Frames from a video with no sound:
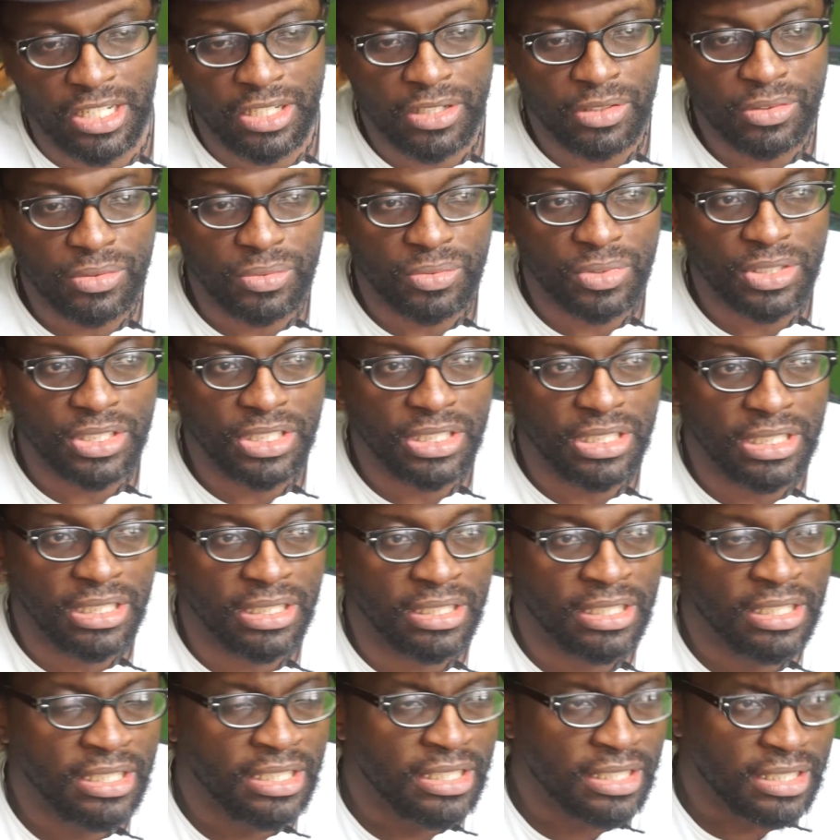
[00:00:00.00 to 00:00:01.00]
don't
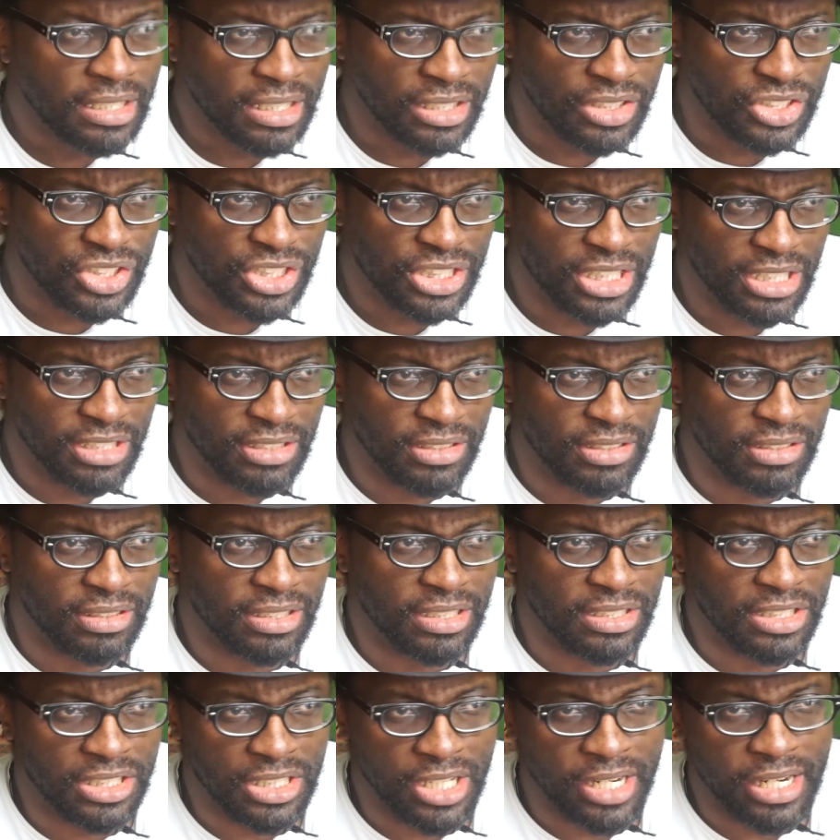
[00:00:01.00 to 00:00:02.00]
really consider the
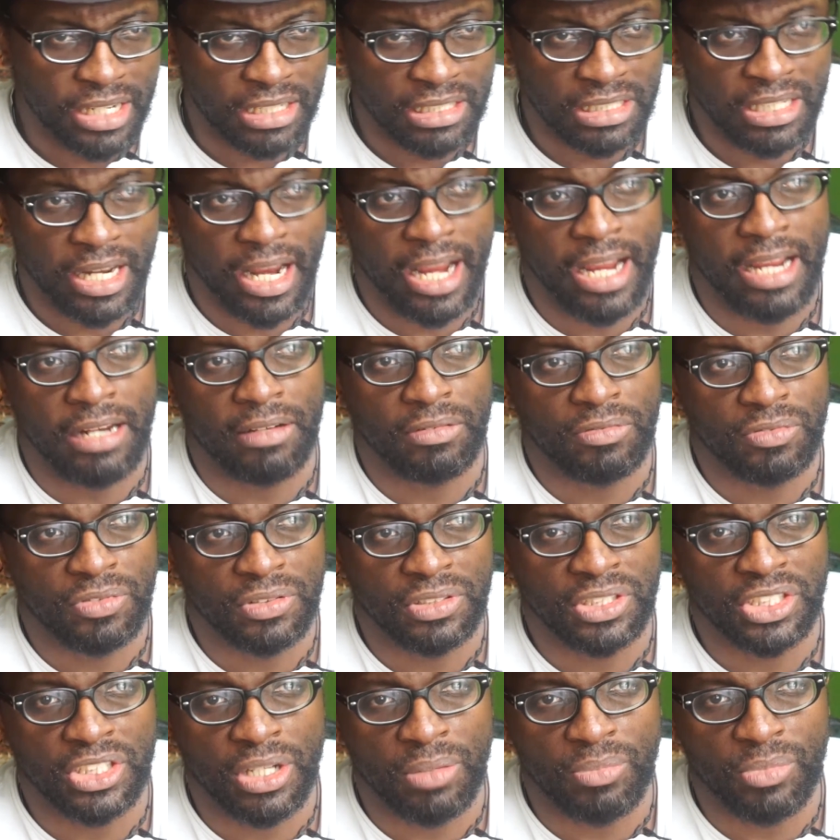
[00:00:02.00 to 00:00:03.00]
GX8 for
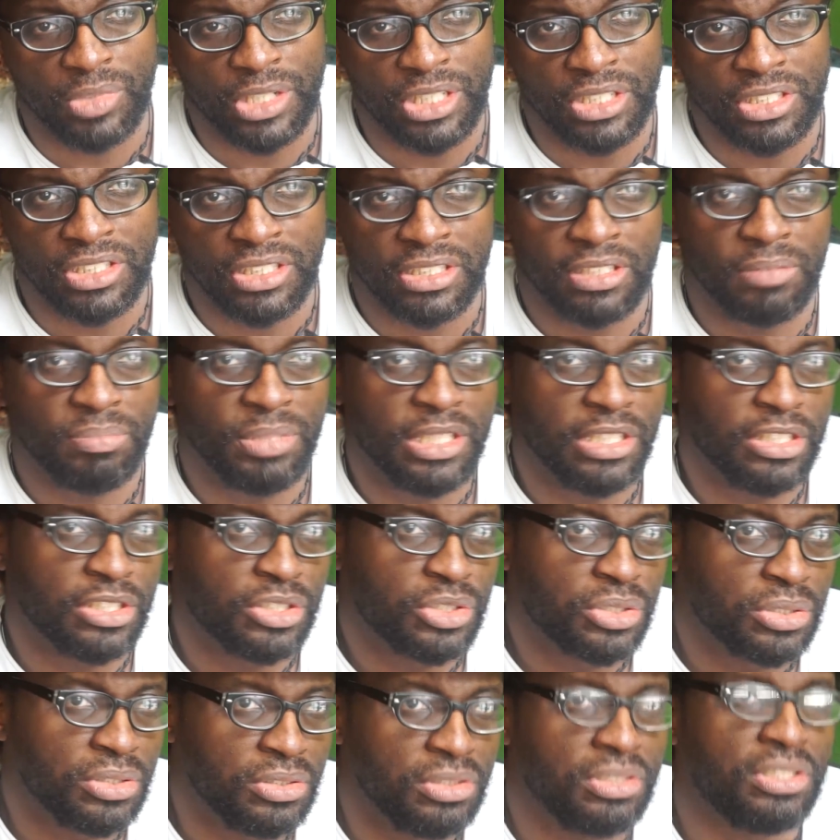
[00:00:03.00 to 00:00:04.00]
some reason to be the
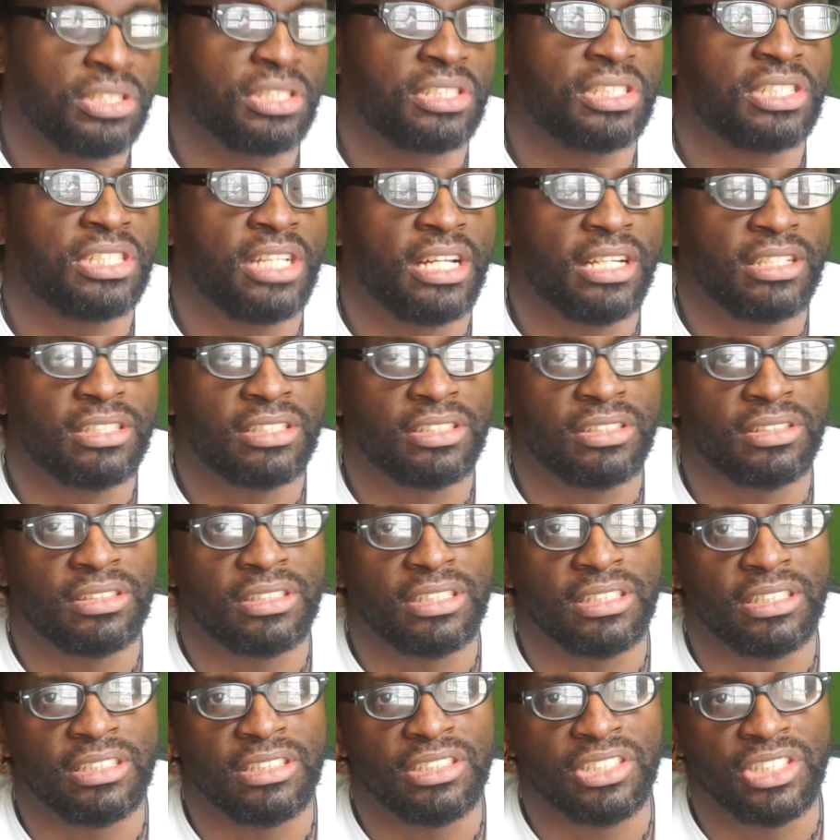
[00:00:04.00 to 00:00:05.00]
true successor
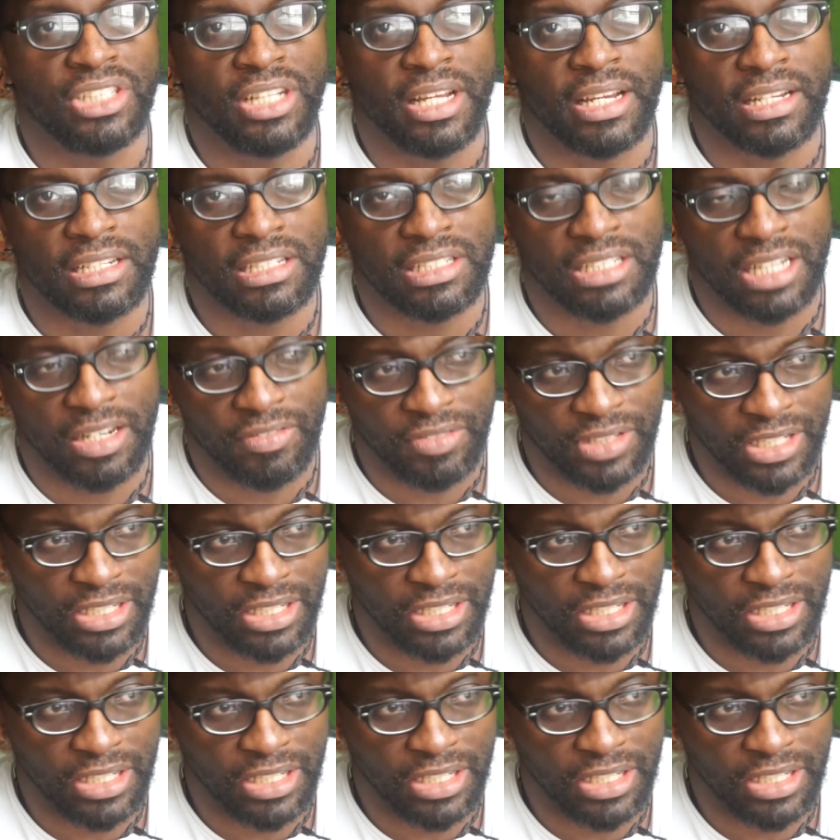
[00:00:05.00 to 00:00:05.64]
to the GX7.